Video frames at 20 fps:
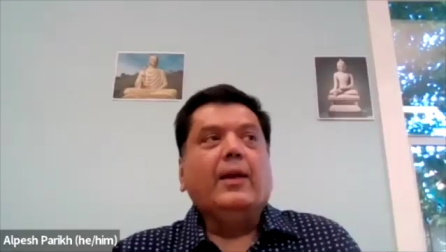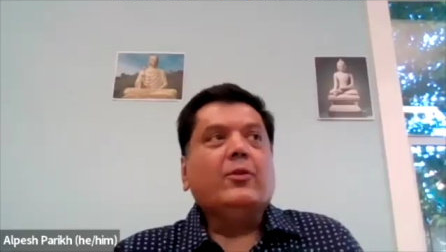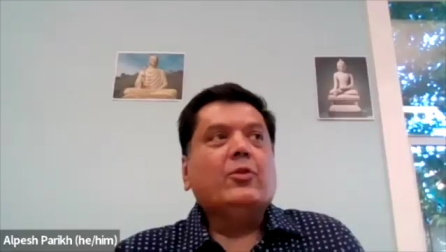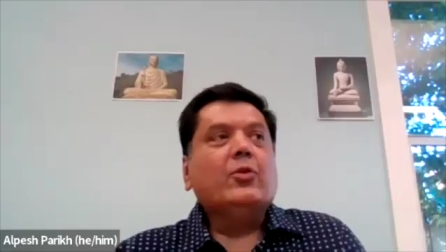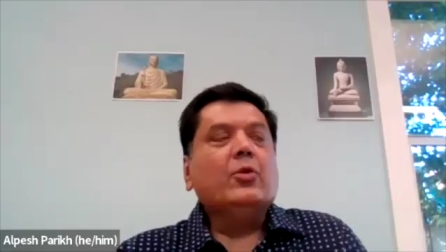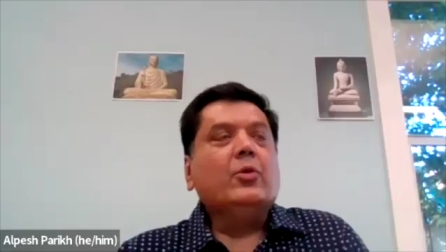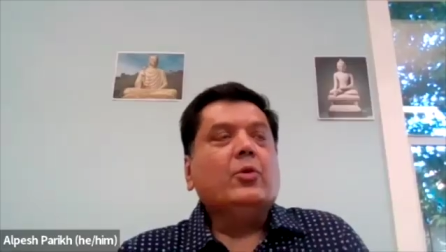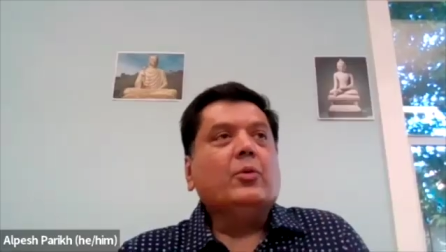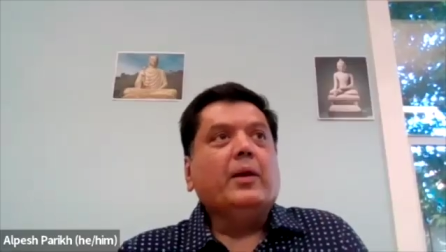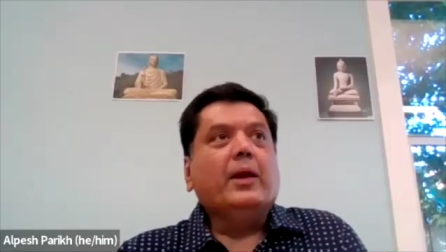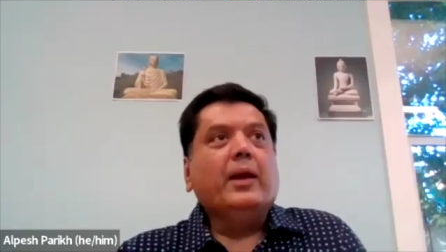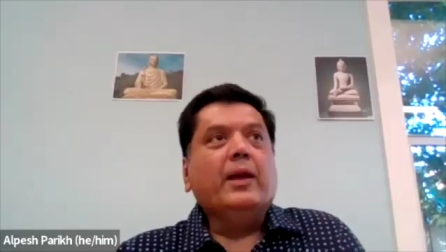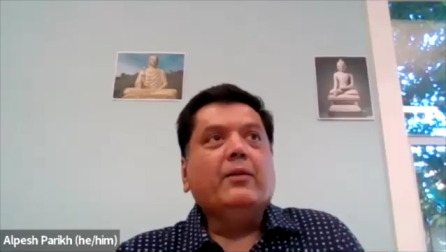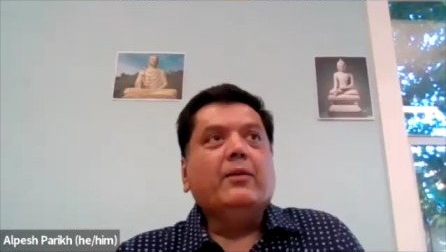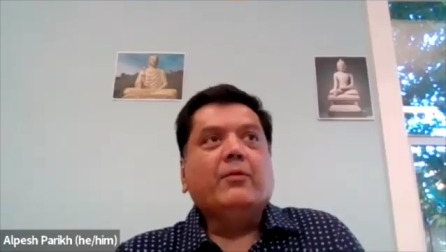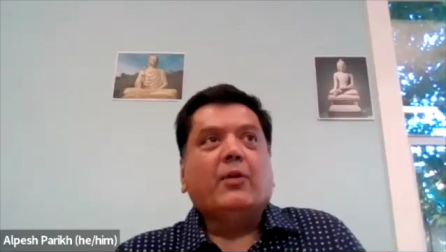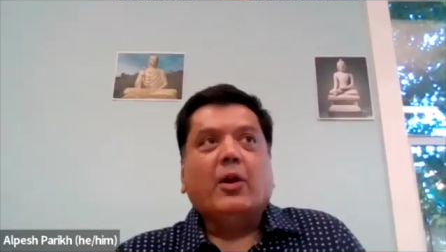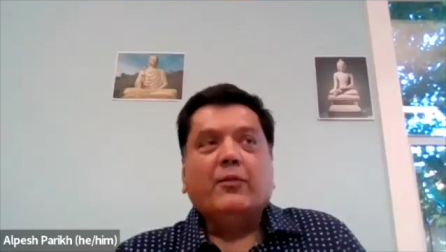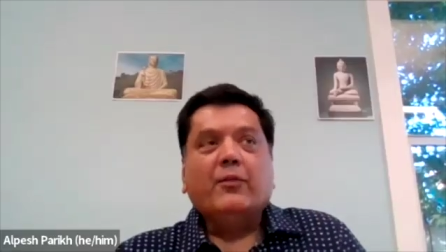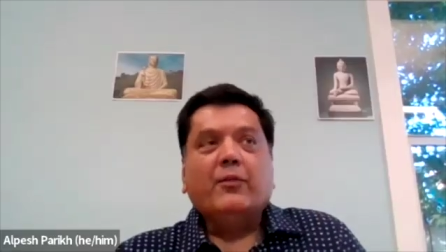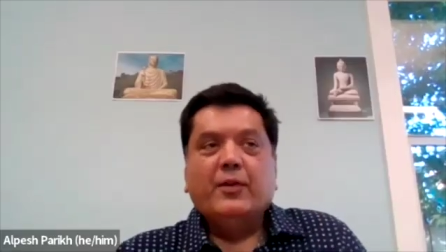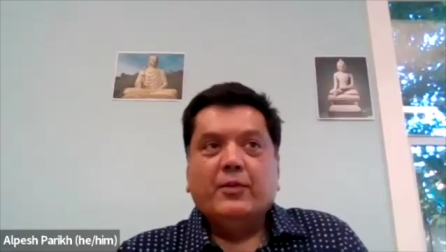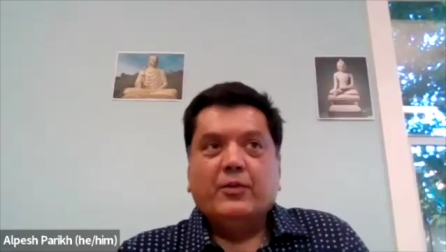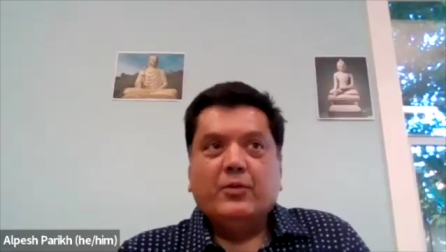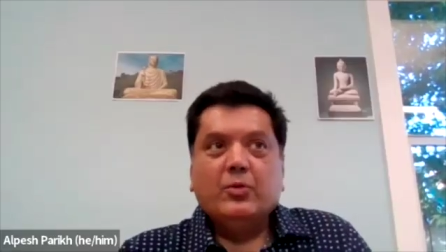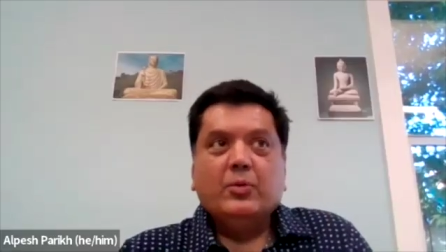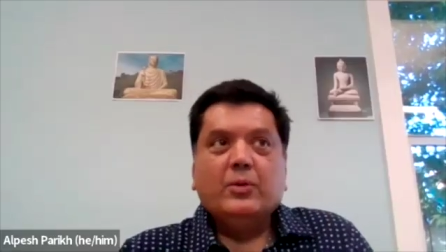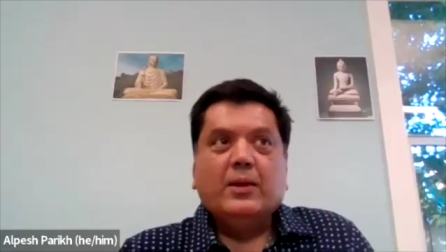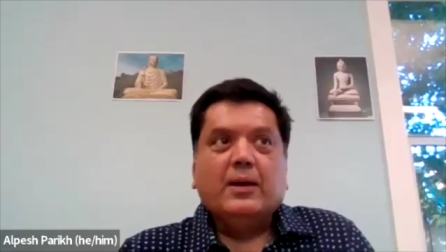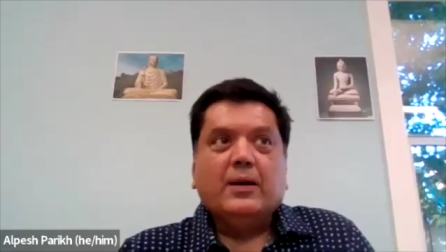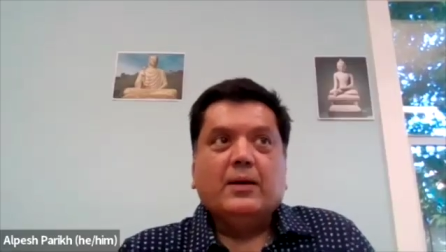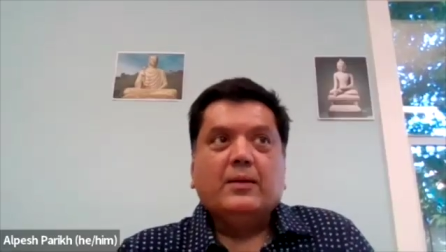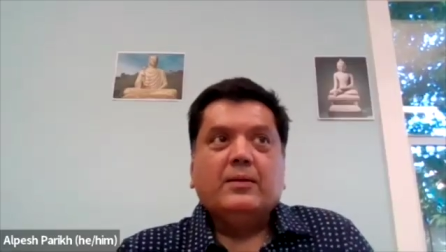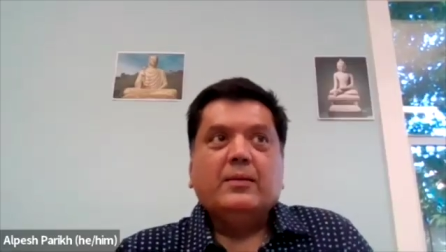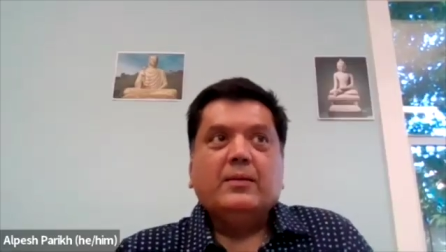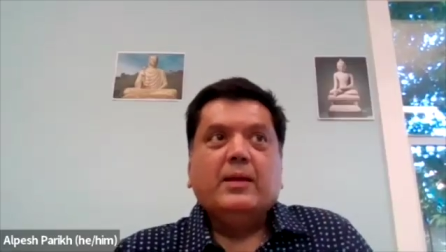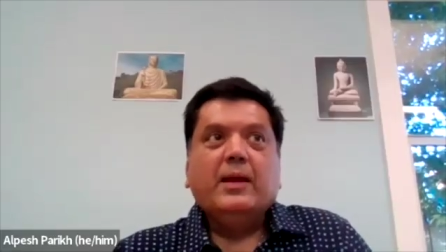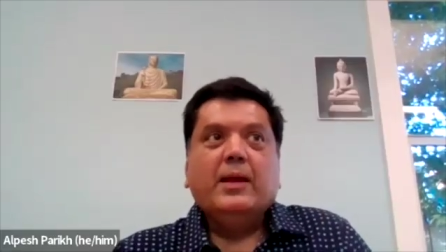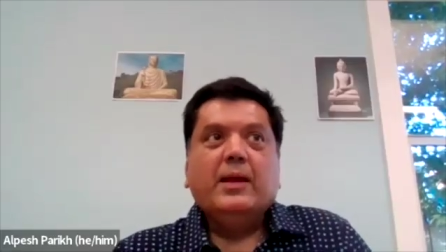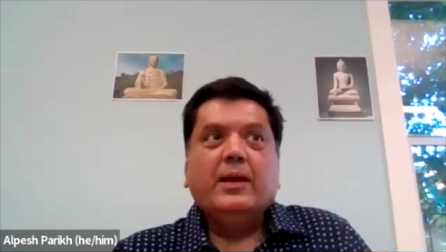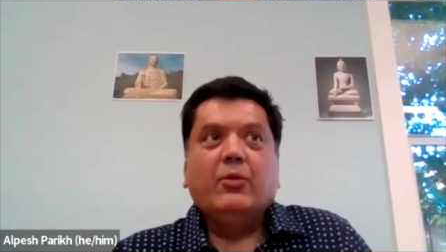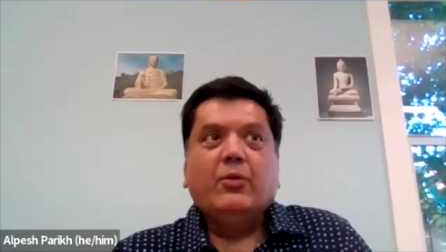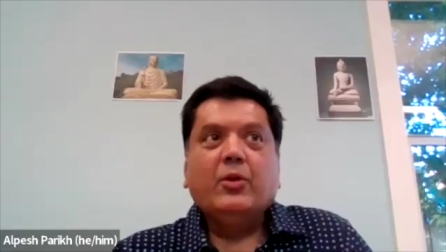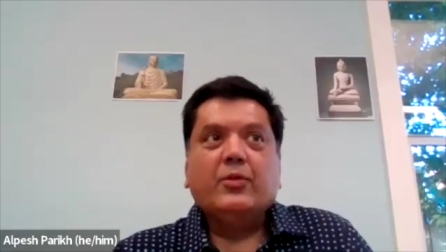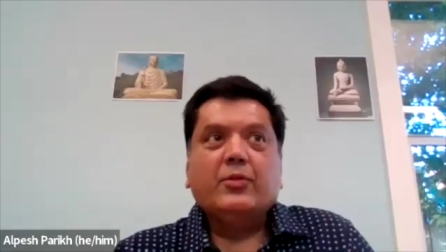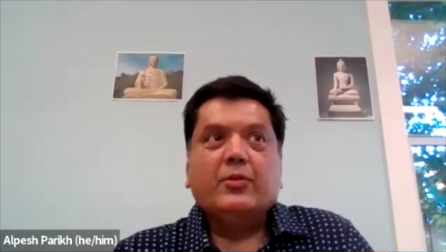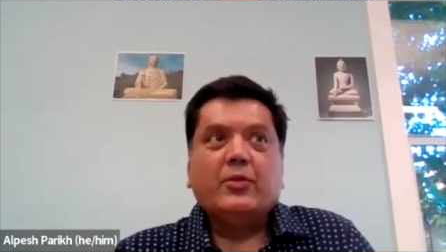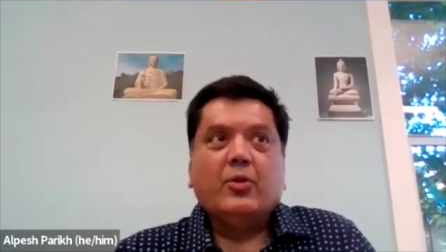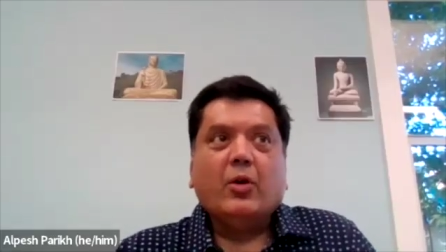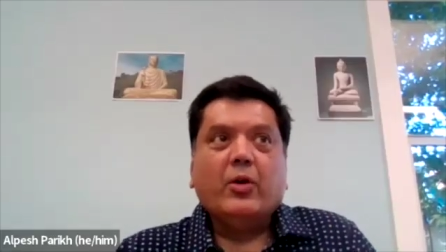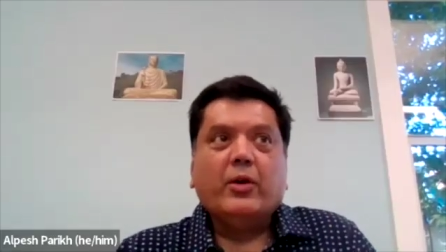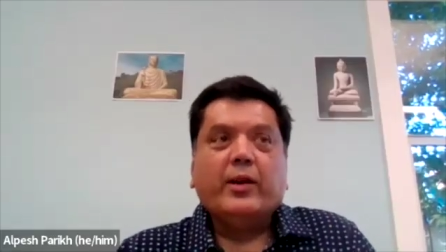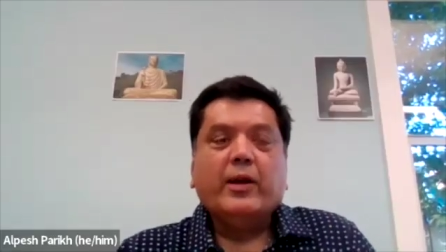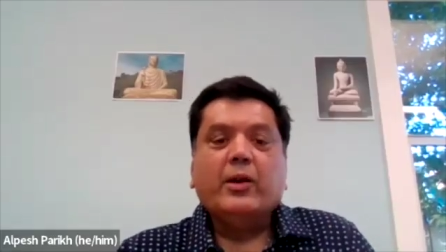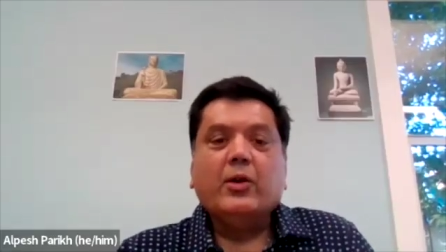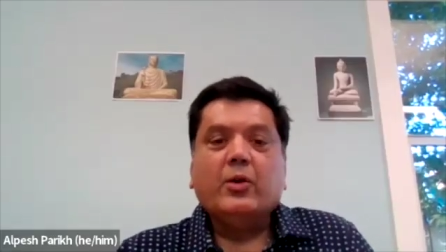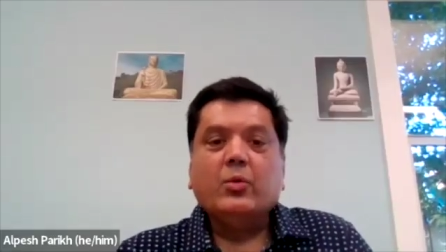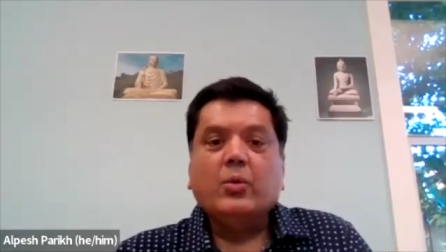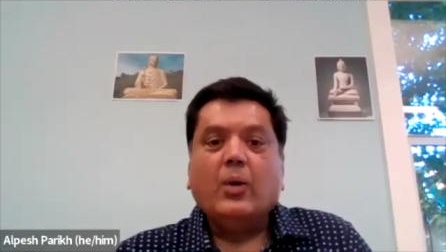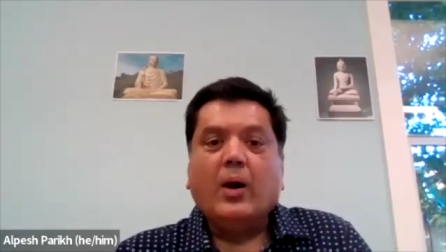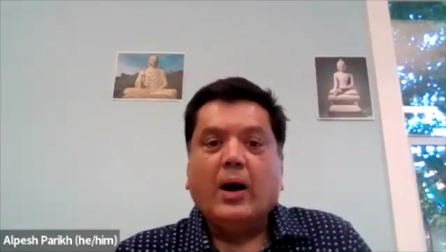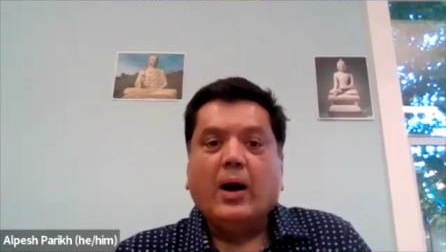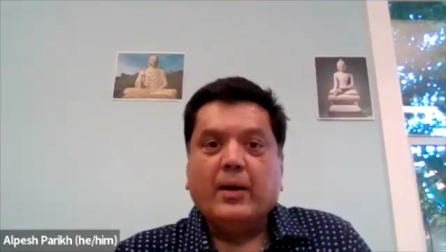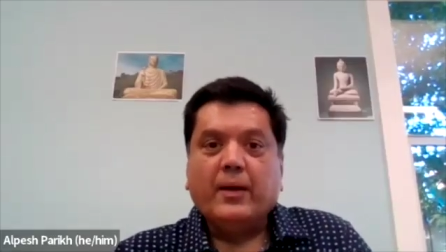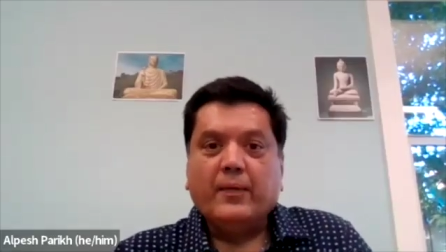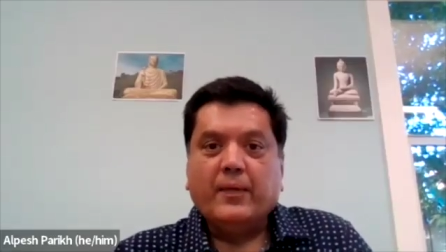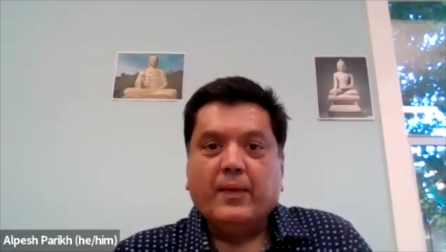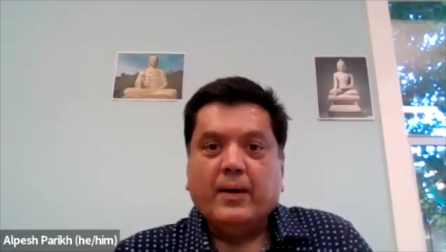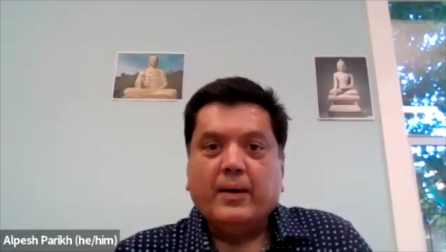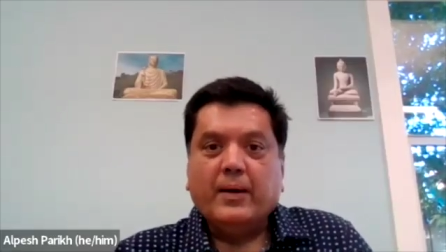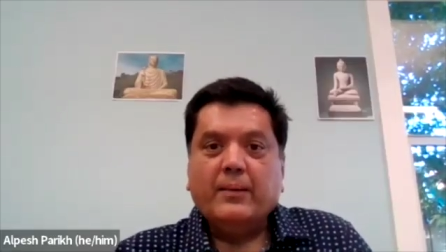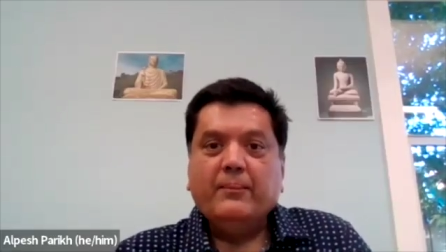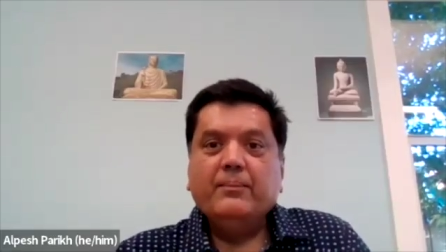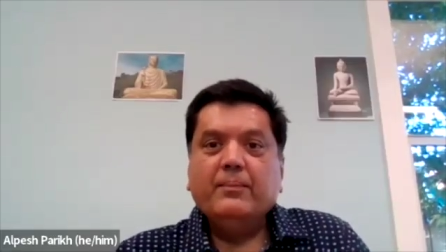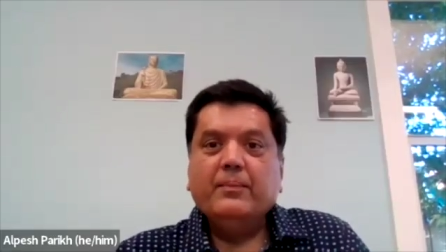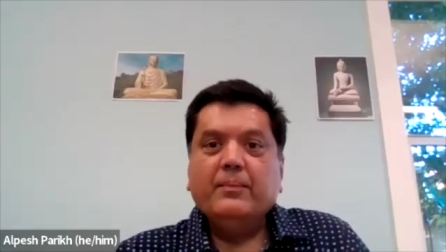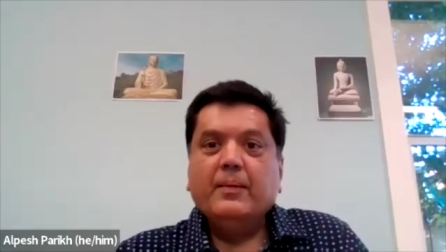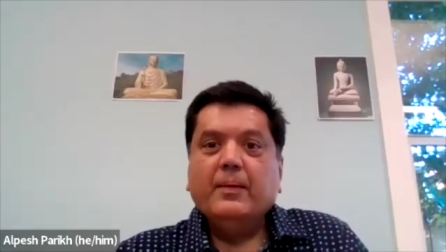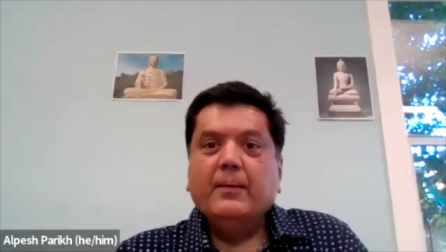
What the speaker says: And so in one of his suttas, he was talking to Ananda,